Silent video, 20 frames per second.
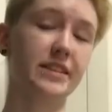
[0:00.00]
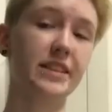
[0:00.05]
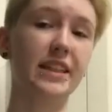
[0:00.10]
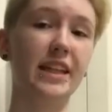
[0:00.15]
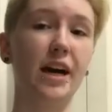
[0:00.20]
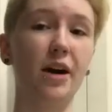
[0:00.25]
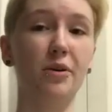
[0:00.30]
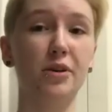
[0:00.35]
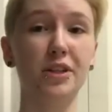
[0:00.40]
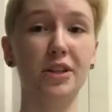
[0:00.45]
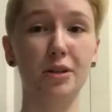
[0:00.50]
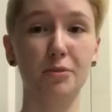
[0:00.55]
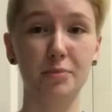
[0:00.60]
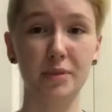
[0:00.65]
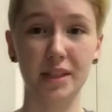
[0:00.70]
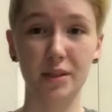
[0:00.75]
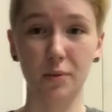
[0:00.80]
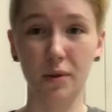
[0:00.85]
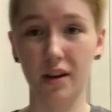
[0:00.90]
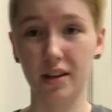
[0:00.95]
And that one could
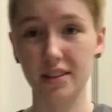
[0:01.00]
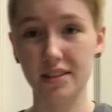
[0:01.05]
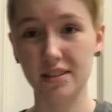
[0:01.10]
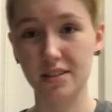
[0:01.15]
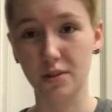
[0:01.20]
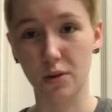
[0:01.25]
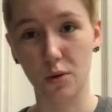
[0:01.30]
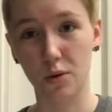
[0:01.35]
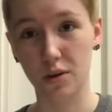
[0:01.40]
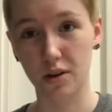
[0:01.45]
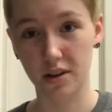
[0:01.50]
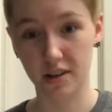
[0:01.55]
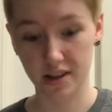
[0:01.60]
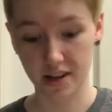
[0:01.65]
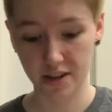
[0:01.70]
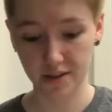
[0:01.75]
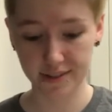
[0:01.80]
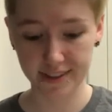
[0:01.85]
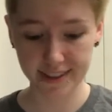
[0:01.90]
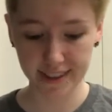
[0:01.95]
be once
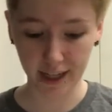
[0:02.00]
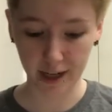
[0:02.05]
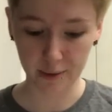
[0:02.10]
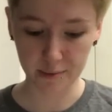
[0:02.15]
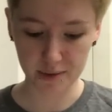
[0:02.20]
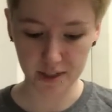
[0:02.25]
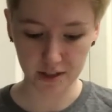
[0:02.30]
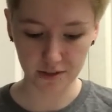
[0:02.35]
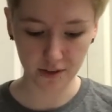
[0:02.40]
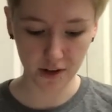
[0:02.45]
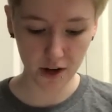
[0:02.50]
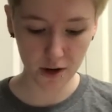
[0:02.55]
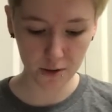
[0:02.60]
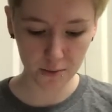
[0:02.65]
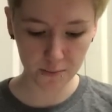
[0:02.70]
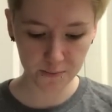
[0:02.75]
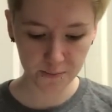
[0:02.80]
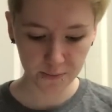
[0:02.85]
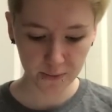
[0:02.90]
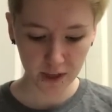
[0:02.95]
or three times in a
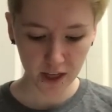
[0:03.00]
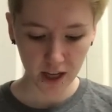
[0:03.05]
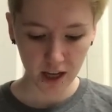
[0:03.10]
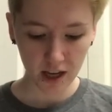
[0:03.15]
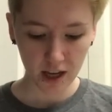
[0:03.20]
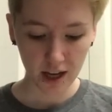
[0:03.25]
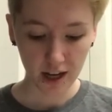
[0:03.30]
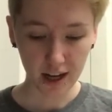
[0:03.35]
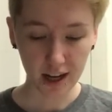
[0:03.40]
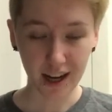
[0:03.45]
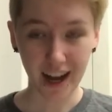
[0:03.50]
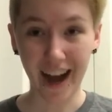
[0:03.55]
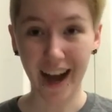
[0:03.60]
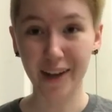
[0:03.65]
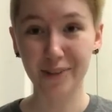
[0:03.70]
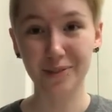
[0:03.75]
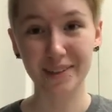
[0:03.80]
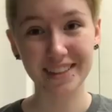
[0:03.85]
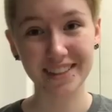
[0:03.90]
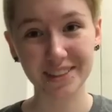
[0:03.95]
row.
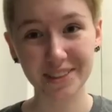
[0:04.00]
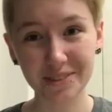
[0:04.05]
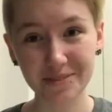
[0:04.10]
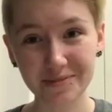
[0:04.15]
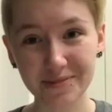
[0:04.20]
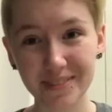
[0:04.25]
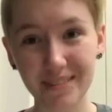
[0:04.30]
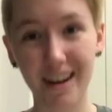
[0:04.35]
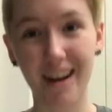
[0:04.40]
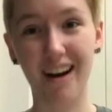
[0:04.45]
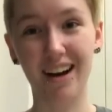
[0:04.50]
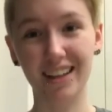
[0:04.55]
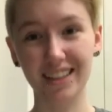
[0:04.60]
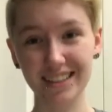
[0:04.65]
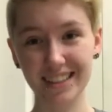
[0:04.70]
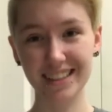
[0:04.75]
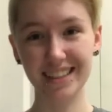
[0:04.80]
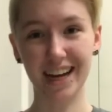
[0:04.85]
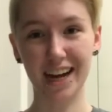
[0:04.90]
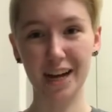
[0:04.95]
I whistle all
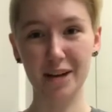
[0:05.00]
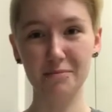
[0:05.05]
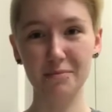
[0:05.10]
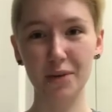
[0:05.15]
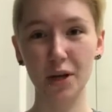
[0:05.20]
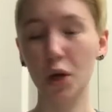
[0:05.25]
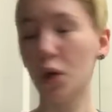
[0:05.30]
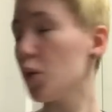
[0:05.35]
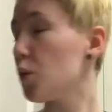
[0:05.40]
the time.